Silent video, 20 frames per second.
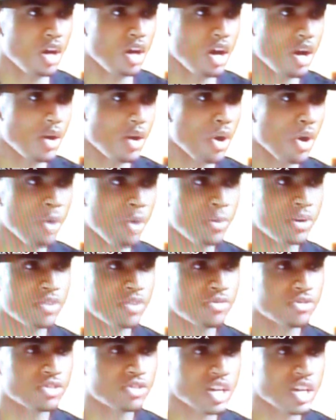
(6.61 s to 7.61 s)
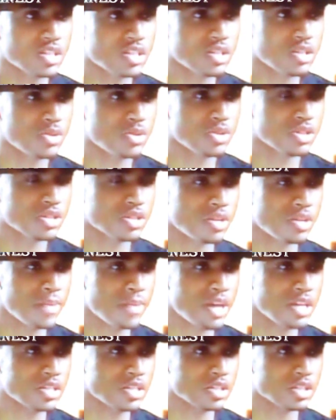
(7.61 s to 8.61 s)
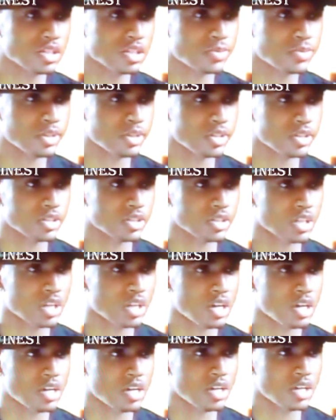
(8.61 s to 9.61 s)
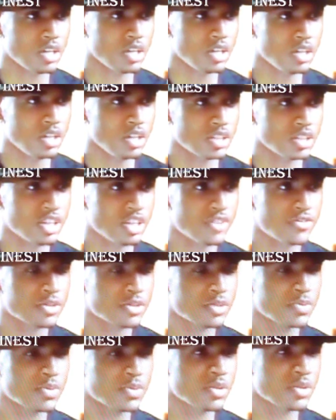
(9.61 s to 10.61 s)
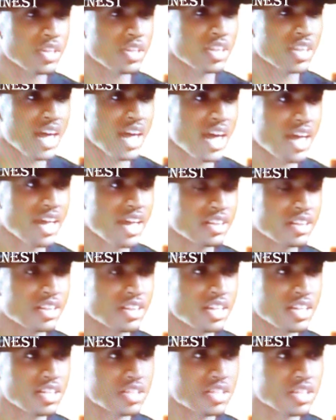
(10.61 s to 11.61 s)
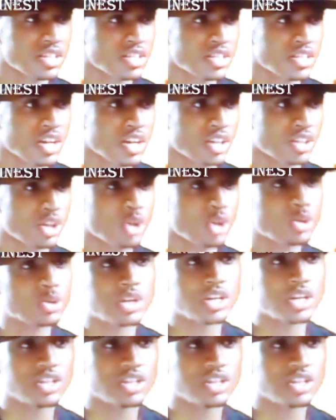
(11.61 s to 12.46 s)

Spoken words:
Oh, well, opening for Jay-Z was an amazing experience. The difference between that and this is those were